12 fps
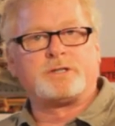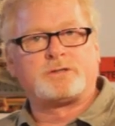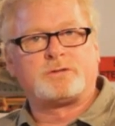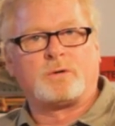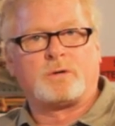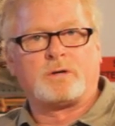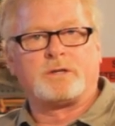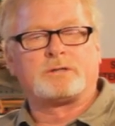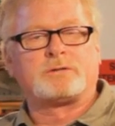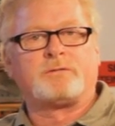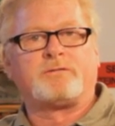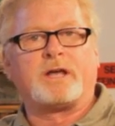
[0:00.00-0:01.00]
restore
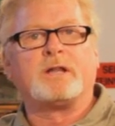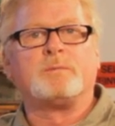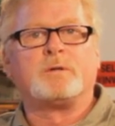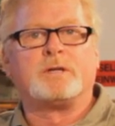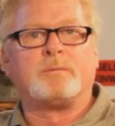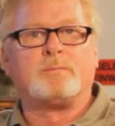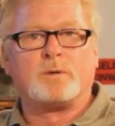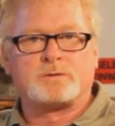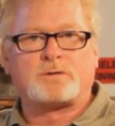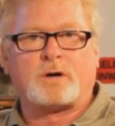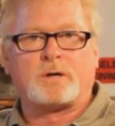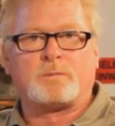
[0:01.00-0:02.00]
that's available at most
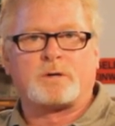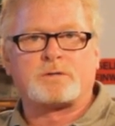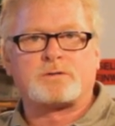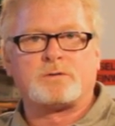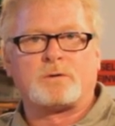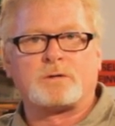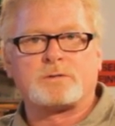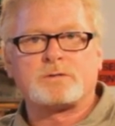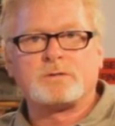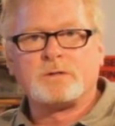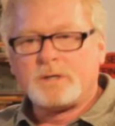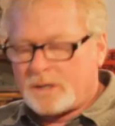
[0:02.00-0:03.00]
hardware
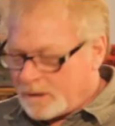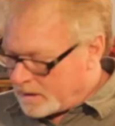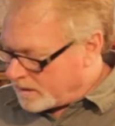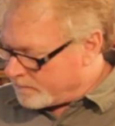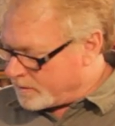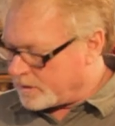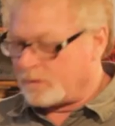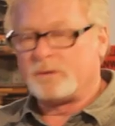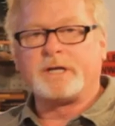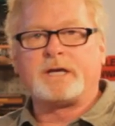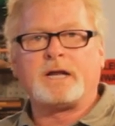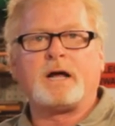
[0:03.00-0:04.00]
stores. Um, you can
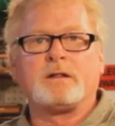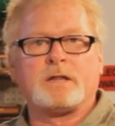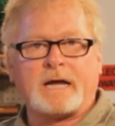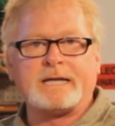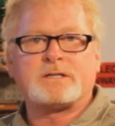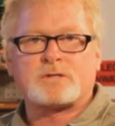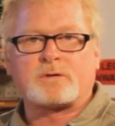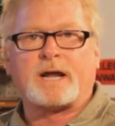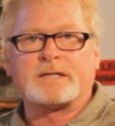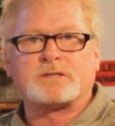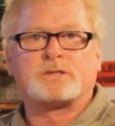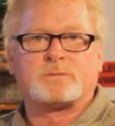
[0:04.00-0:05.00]
only get out light
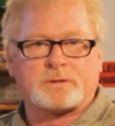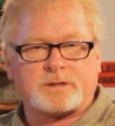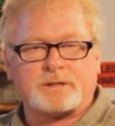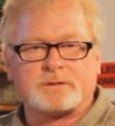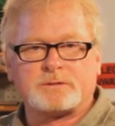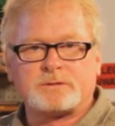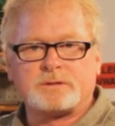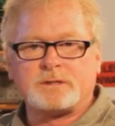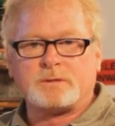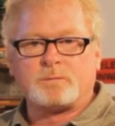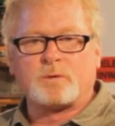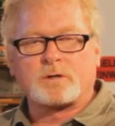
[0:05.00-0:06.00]
scratches with this.
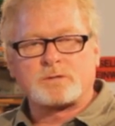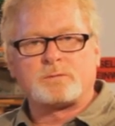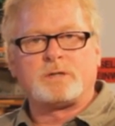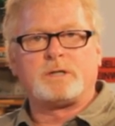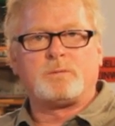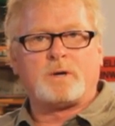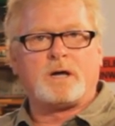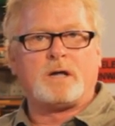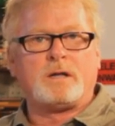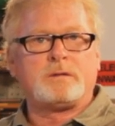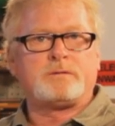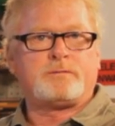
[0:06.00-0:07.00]
It works really well